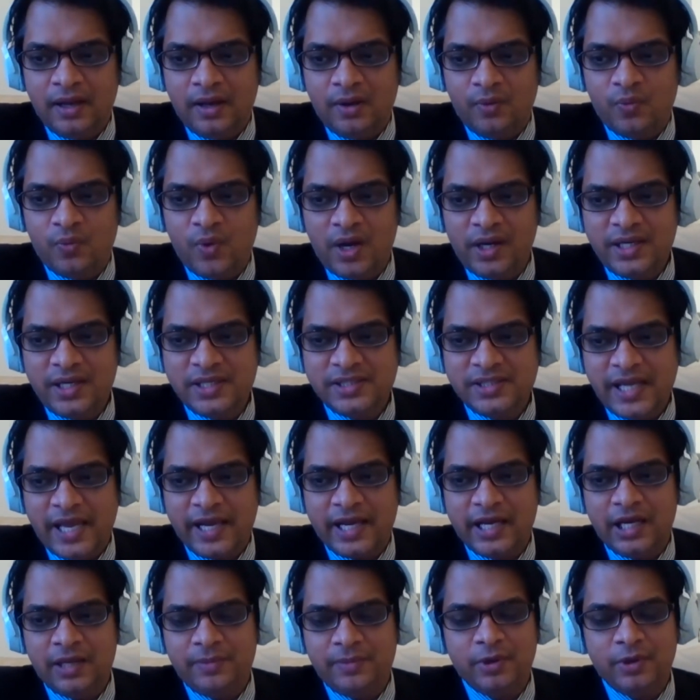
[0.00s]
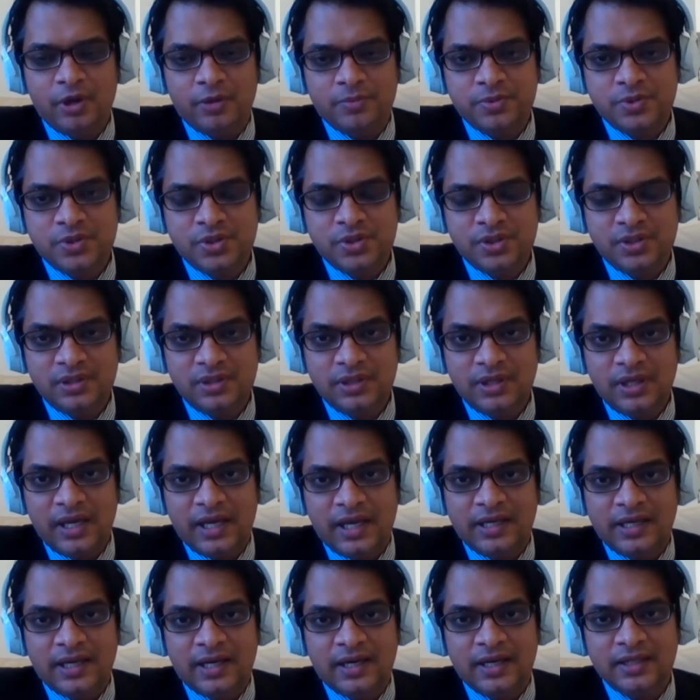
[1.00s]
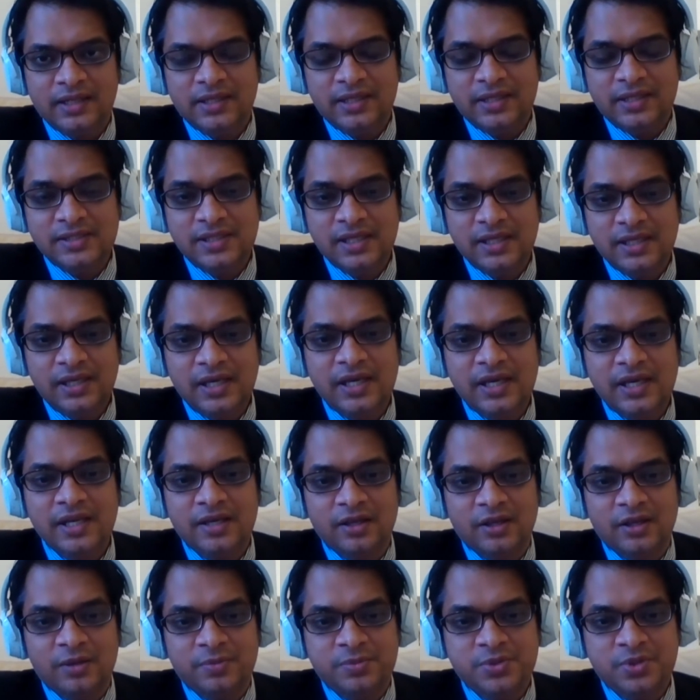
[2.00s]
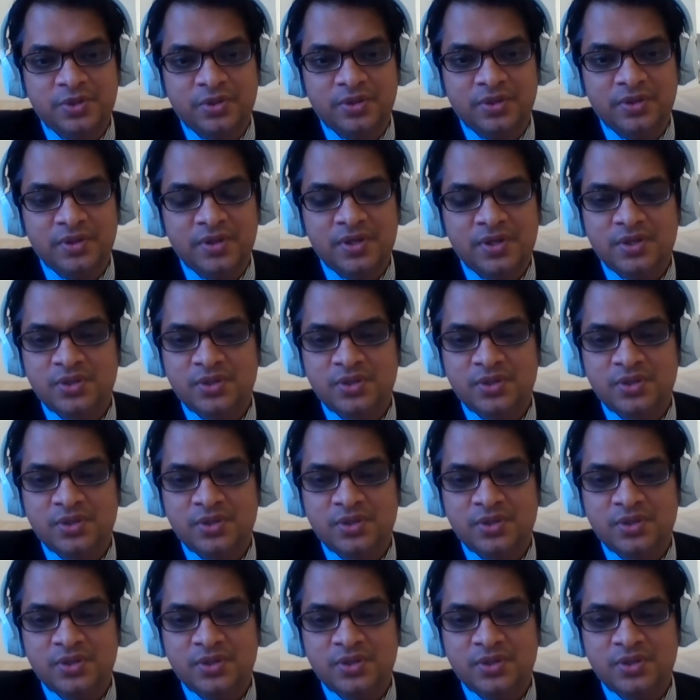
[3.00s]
One is academic option, and another is the clinical option.